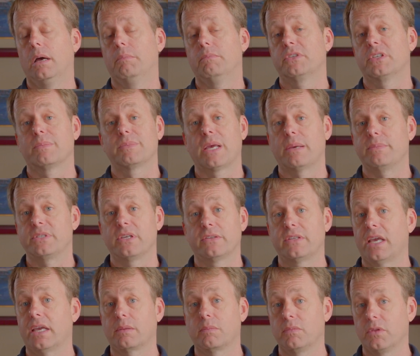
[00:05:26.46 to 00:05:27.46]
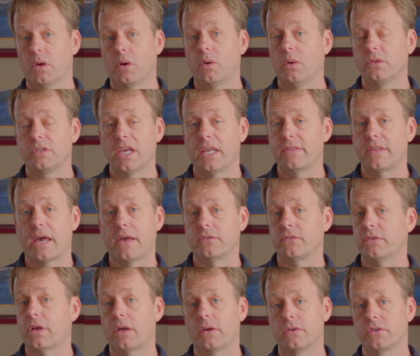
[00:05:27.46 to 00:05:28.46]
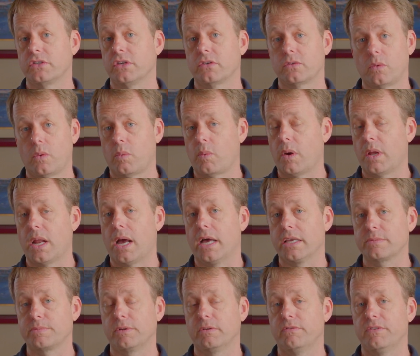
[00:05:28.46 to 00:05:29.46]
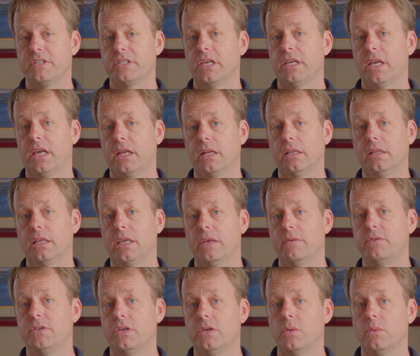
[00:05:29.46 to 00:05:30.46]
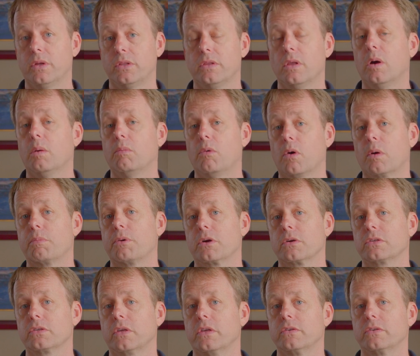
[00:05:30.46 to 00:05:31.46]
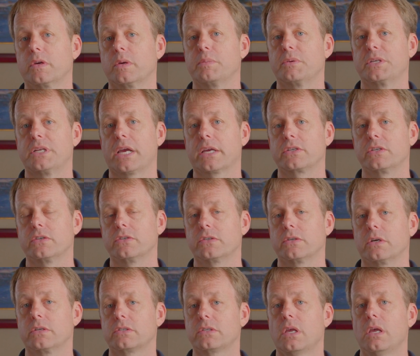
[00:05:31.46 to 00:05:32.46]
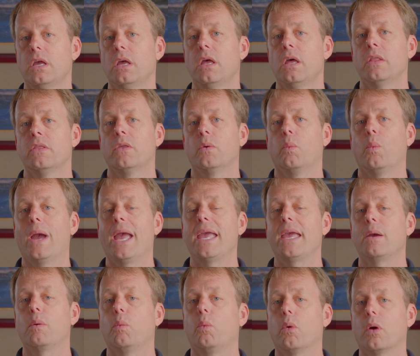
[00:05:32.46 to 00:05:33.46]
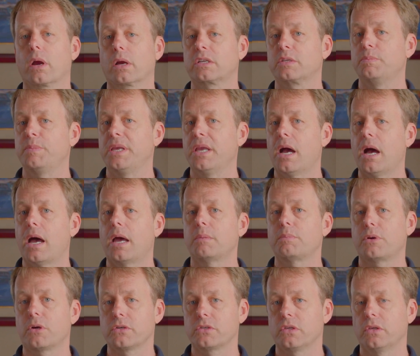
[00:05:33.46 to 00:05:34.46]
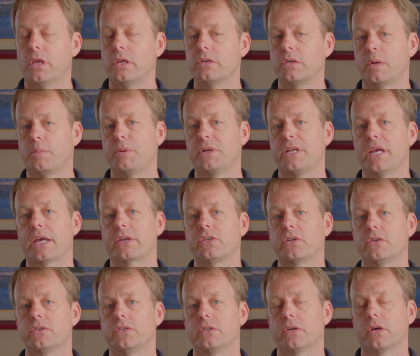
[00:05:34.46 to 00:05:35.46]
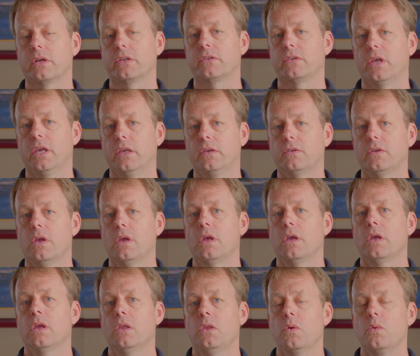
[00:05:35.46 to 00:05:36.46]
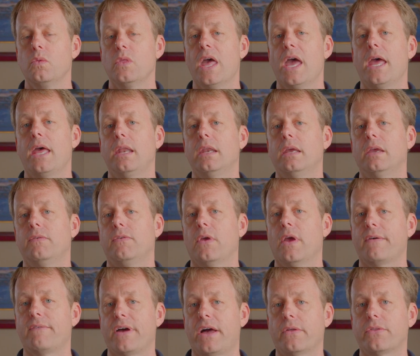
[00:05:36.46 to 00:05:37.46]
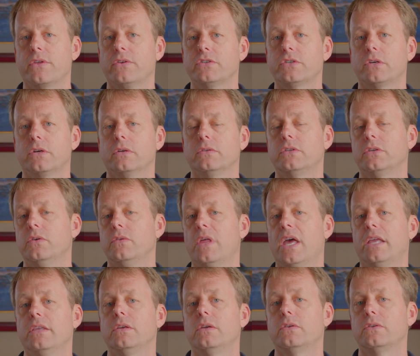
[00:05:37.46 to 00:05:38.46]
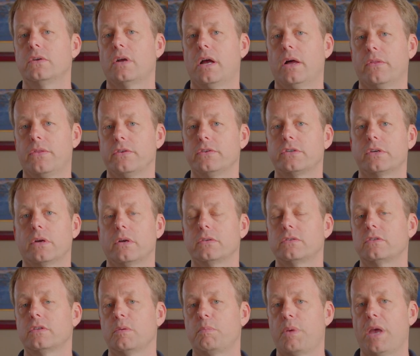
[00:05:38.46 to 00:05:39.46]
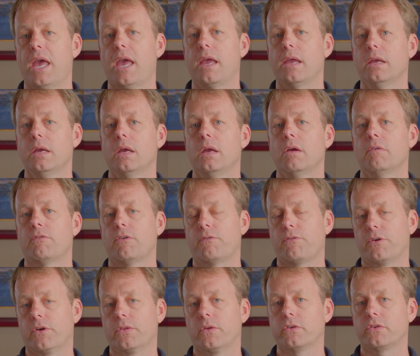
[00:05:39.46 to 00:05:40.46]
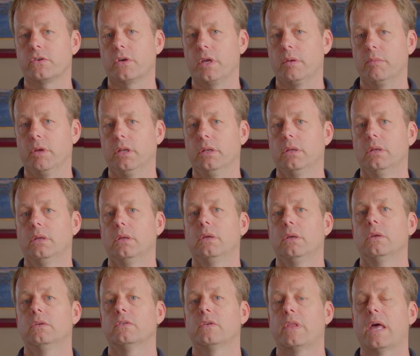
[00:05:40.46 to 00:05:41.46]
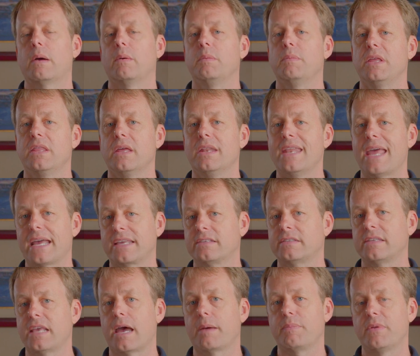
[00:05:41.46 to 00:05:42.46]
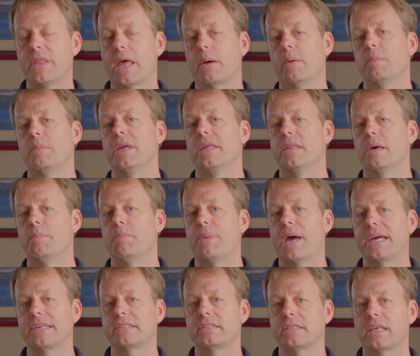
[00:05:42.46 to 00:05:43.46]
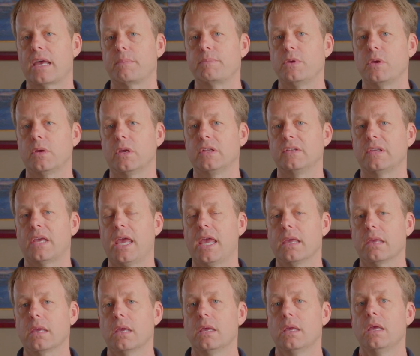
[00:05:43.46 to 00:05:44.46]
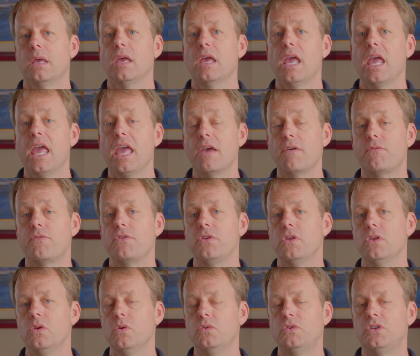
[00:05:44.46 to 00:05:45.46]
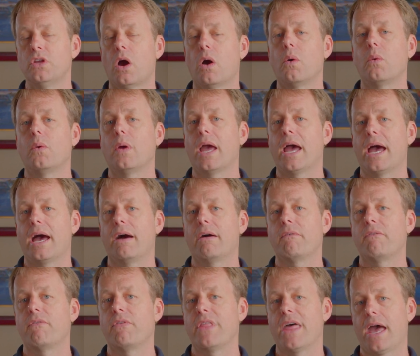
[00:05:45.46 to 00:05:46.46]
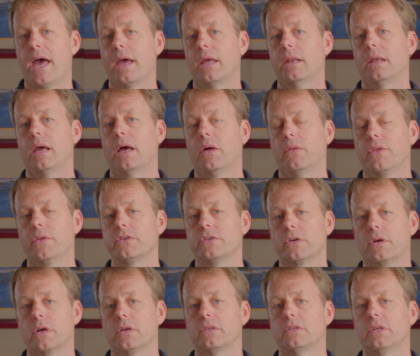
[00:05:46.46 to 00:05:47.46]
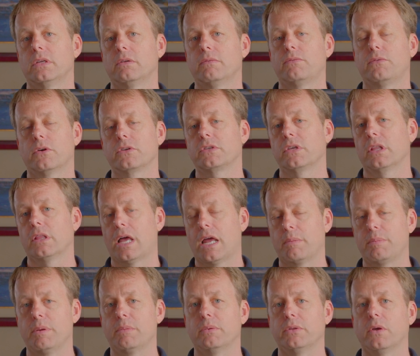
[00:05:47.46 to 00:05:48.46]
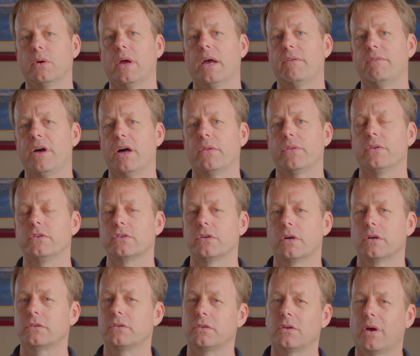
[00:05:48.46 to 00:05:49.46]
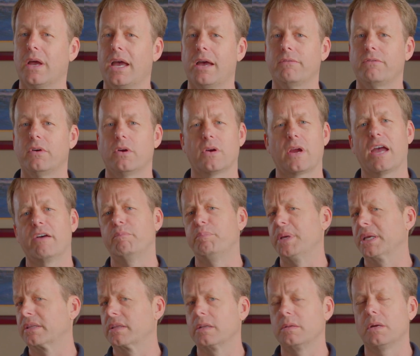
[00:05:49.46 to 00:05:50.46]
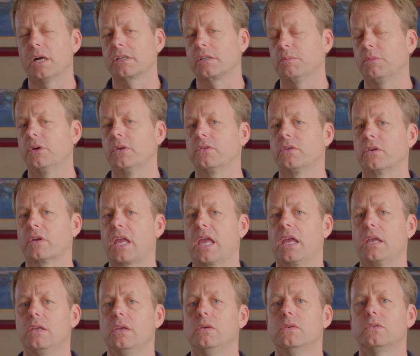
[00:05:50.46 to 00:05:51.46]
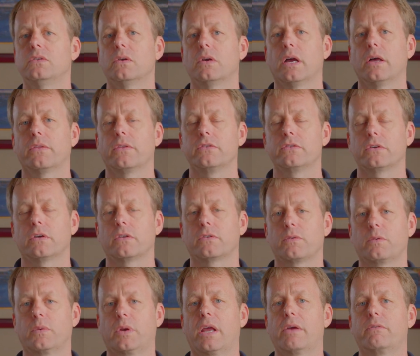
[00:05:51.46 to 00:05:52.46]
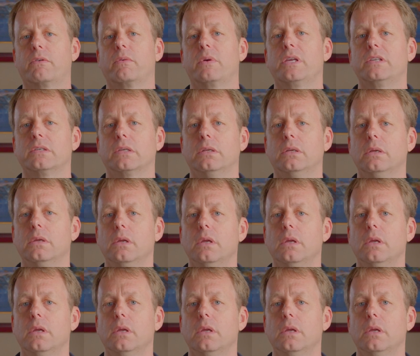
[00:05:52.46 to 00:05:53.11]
Sometimes they'll take the whole $10,000 just with one hospital visit, and it leaves you with no more personal injury protection insurance. The way it works beyond personal injury protection insurance is you then, if you have health insurance, you then use your health insurance to pay for further treatment. So that would be the next step, and that would be the best step you can take. If you don't have that health insurance, and unfortunately a lot of people don't have health insurance or have big deductibles or can't use their health insurance for whatever reason,